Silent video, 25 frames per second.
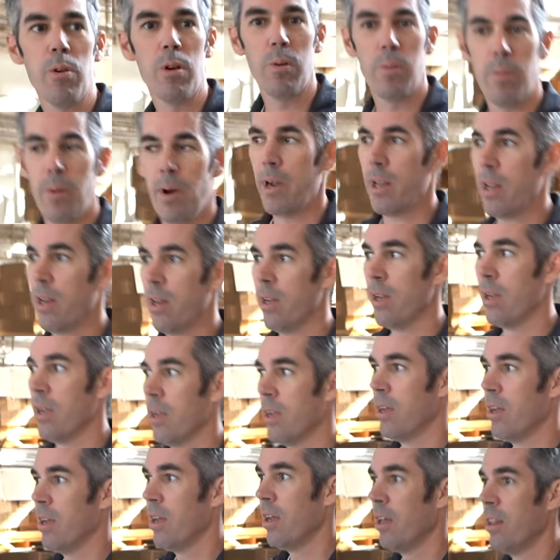are running,
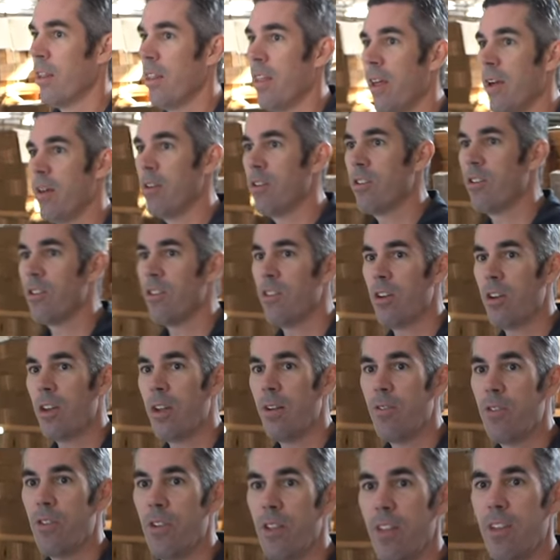they are just
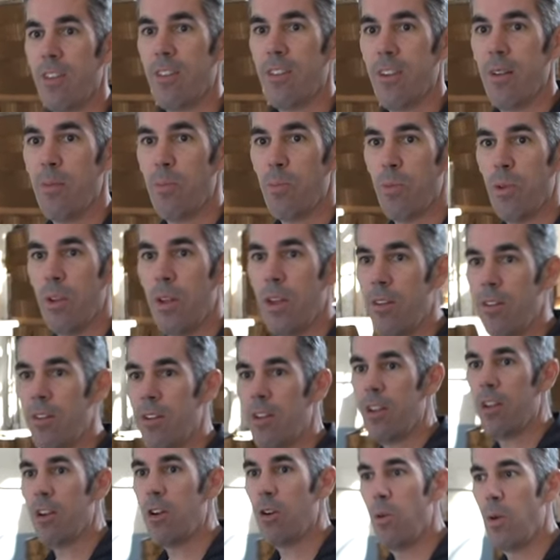looking for the
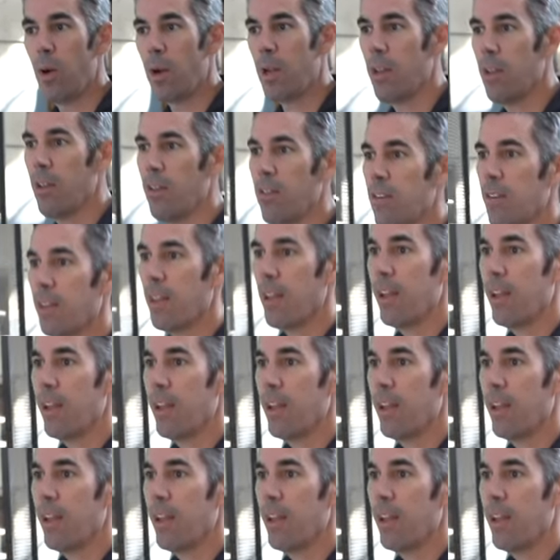simplest, quickest,